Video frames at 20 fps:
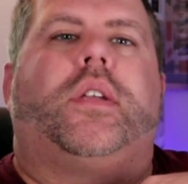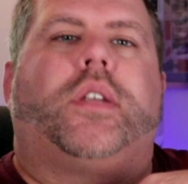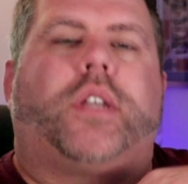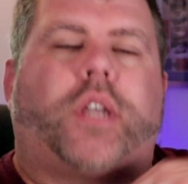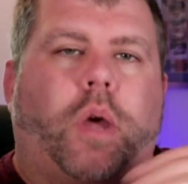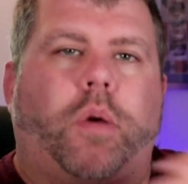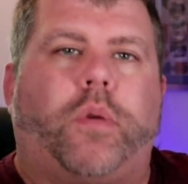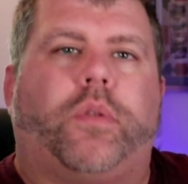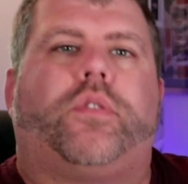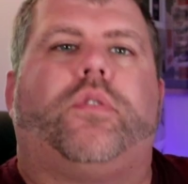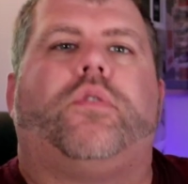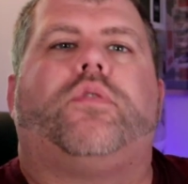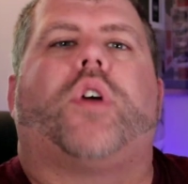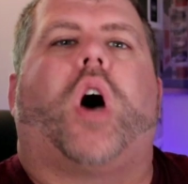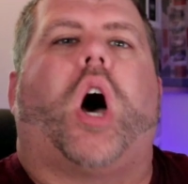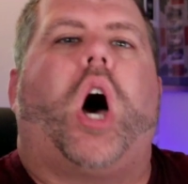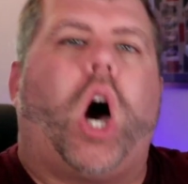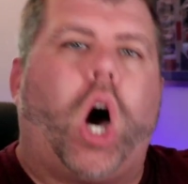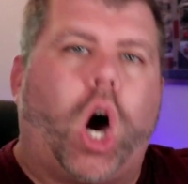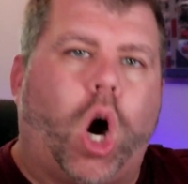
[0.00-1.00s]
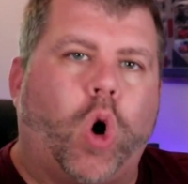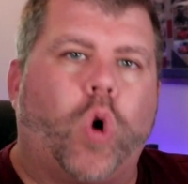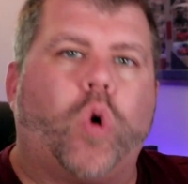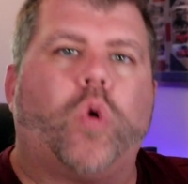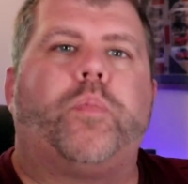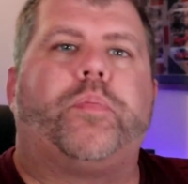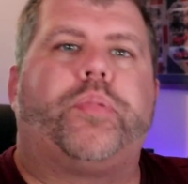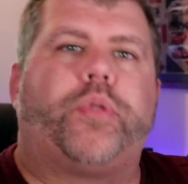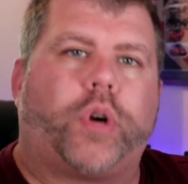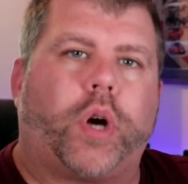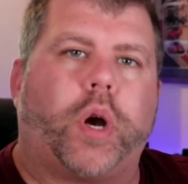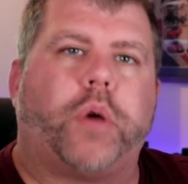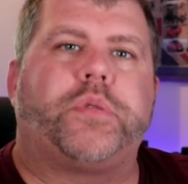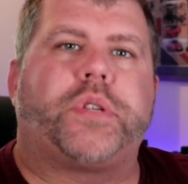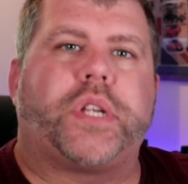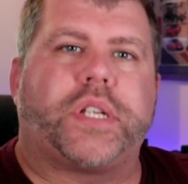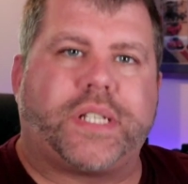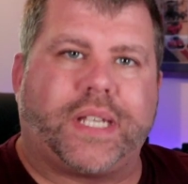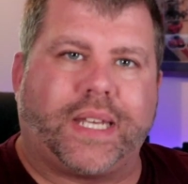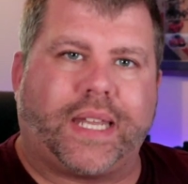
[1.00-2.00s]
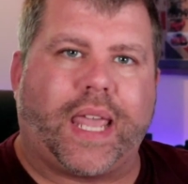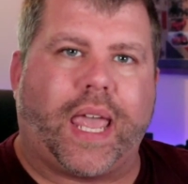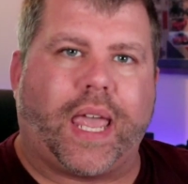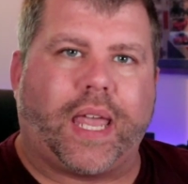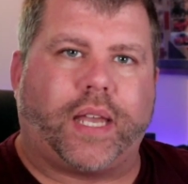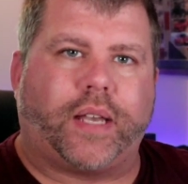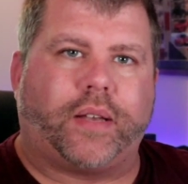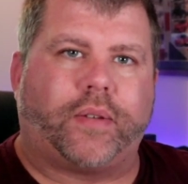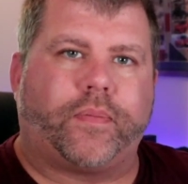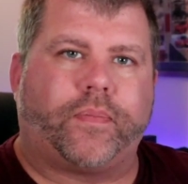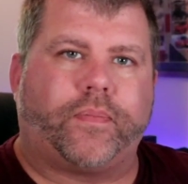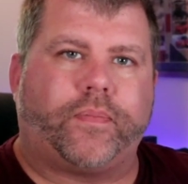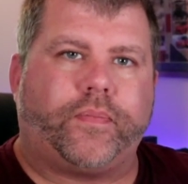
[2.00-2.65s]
going through the whole process again.